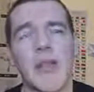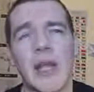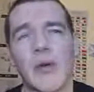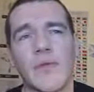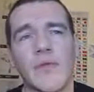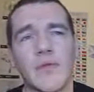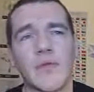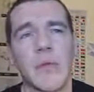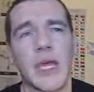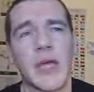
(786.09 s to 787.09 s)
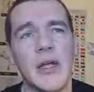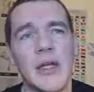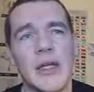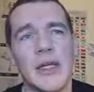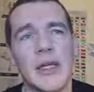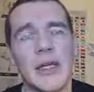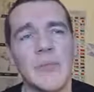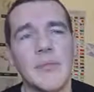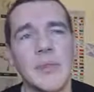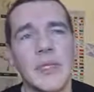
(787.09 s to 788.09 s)
Lara Croft goes better,
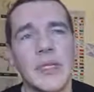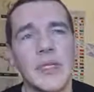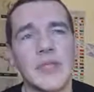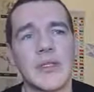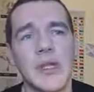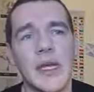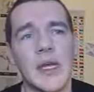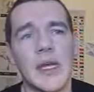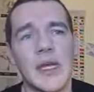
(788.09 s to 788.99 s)
um, and it's